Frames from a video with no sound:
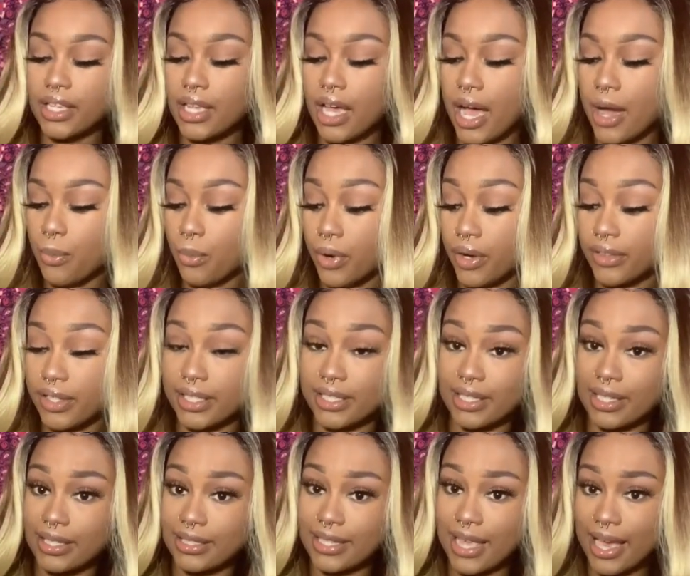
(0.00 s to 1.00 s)
I'm wearing the
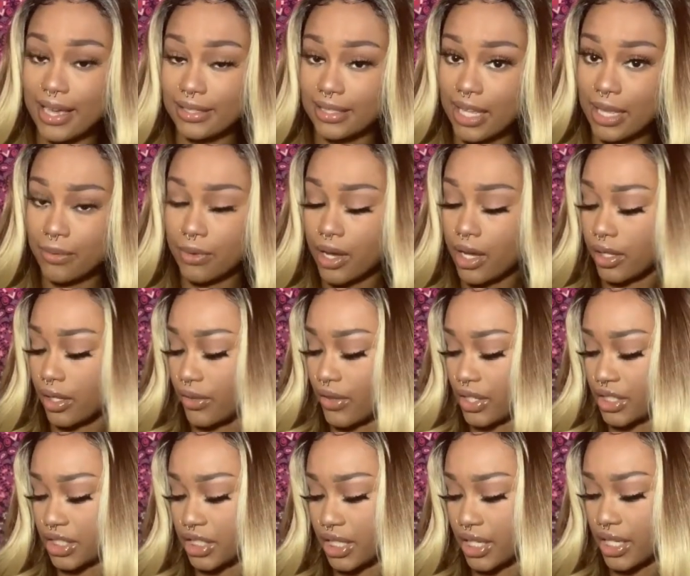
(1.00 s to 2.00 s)
exact same color
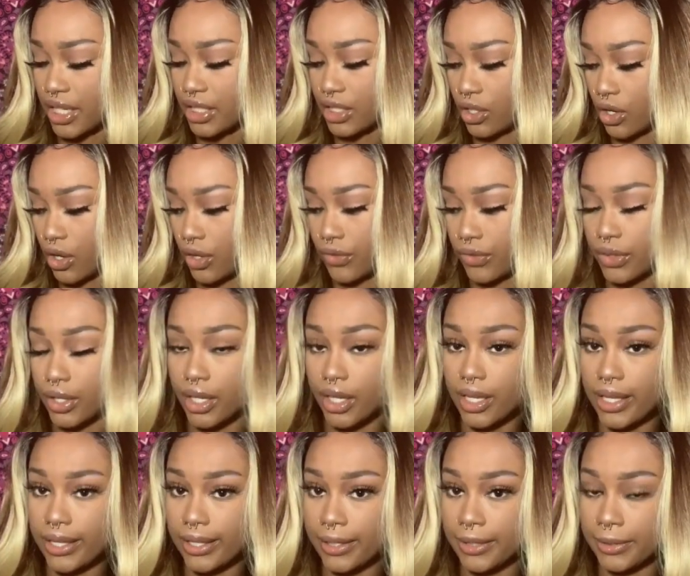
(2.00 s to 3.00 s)
that she is on
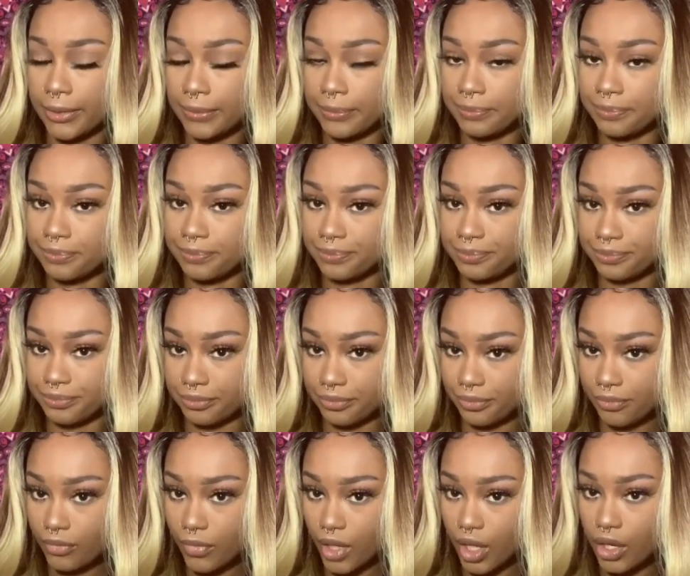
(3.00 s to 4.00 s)
the
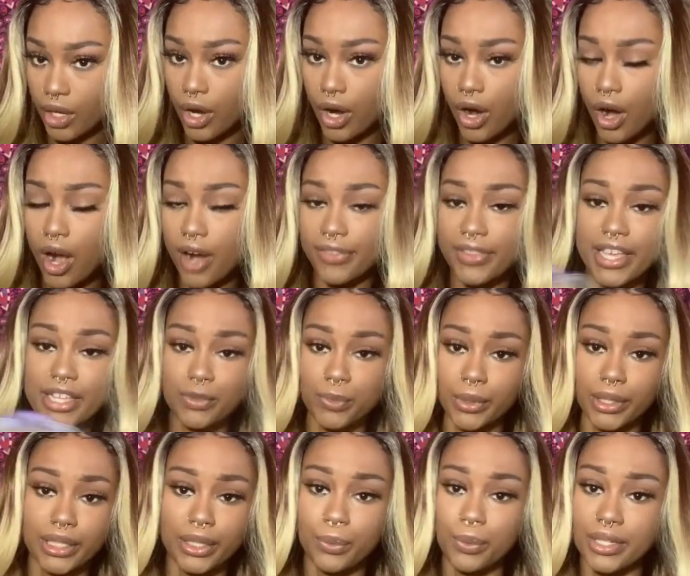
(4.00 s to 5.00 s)
card. That's
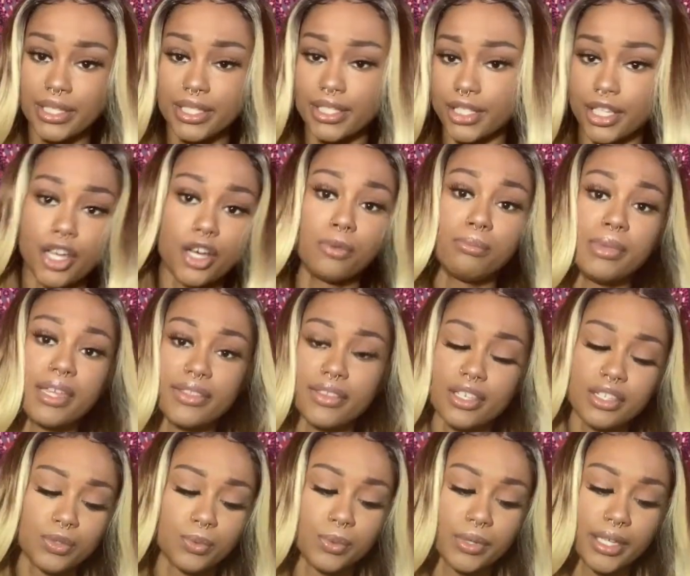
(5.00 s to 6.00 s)
really what sold me
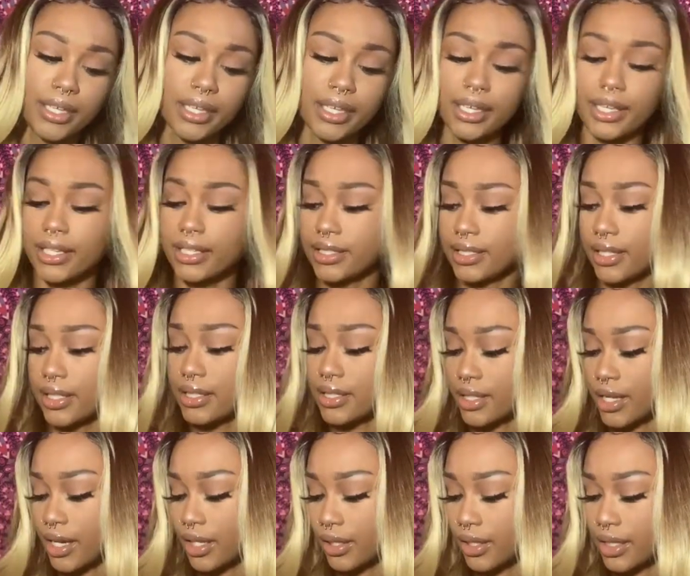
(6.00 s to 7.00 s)
this week, is this
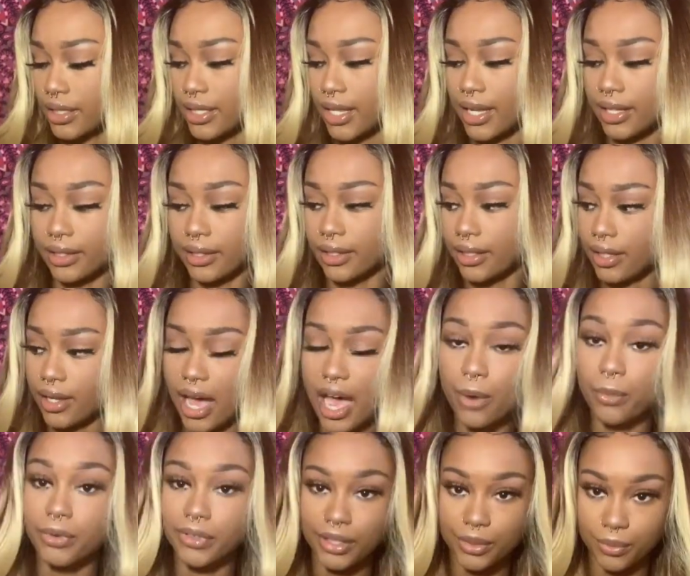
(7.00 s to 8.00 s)
color, because I
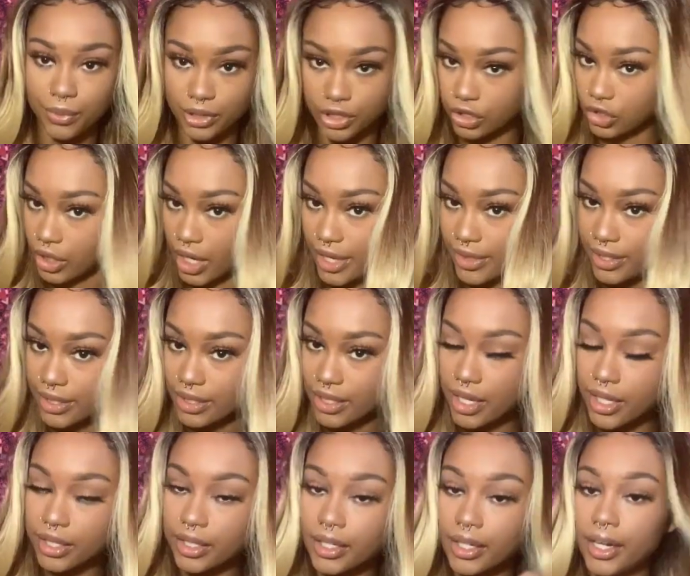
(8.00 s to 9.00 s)
really want to try this
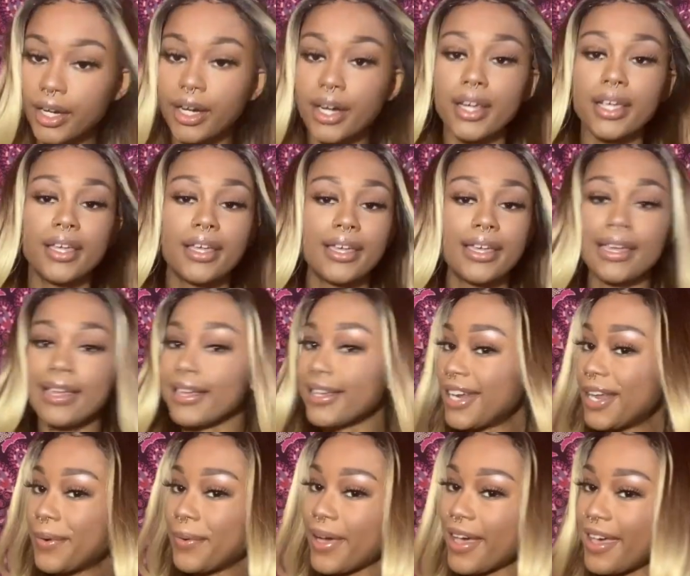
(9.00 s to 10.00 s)
color, and
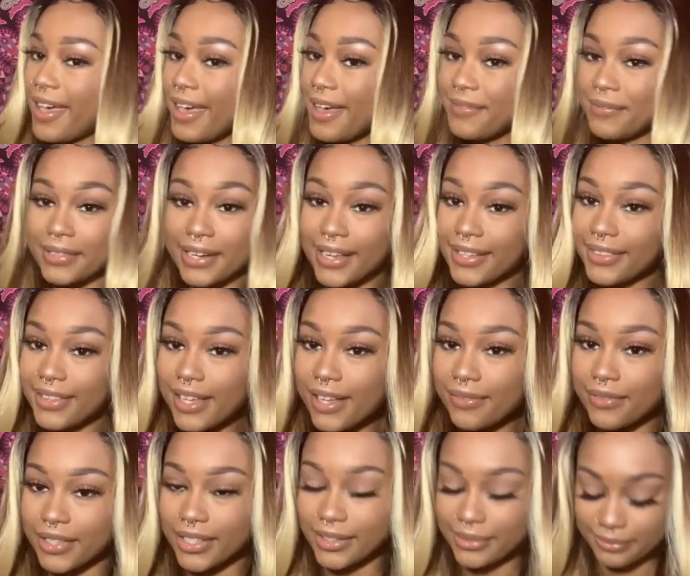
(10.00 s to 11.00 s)
now I have, and I love
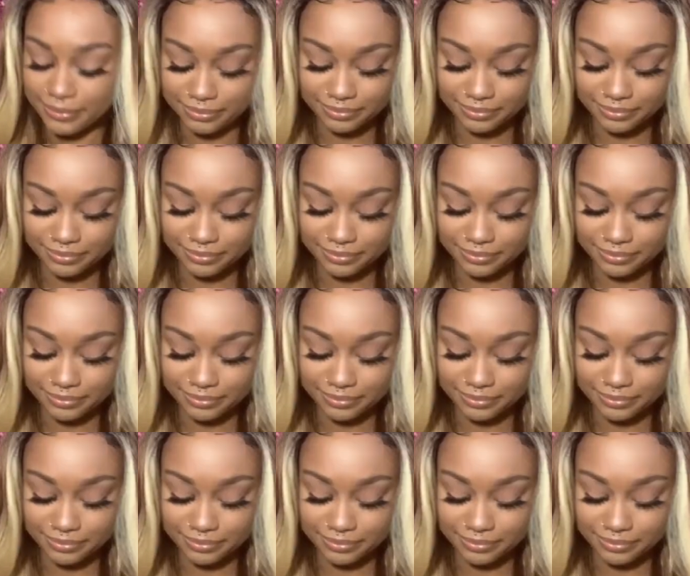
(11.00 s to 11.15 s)
it.